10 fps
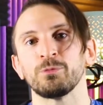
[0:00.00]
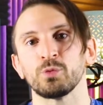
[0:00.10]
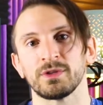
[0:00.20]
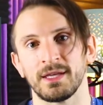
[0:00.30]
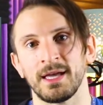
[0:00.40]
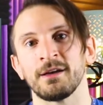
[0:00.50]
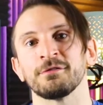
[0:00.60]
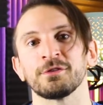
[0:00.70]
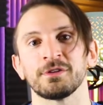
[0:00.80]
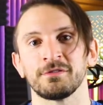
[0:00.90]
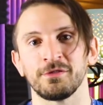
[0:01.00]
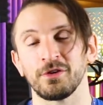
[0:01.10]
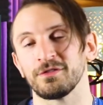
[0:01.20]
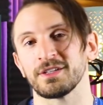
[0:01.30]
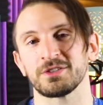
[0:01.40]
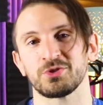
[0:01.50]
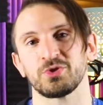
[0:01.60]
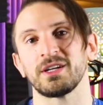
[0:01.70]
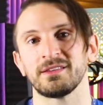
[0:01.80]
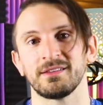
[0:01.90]
with the ever-evolving
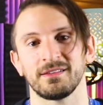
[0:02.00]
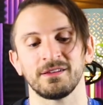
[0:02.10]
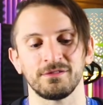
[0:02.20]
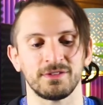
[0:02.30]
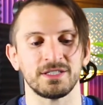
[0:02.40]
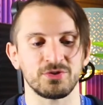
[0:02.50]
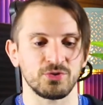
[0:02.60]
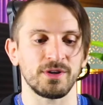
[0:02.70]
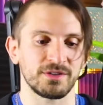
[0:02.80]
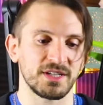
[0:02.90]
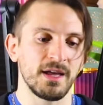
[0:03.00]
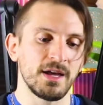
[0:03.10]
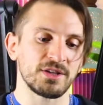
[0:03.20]
strength of these drugs.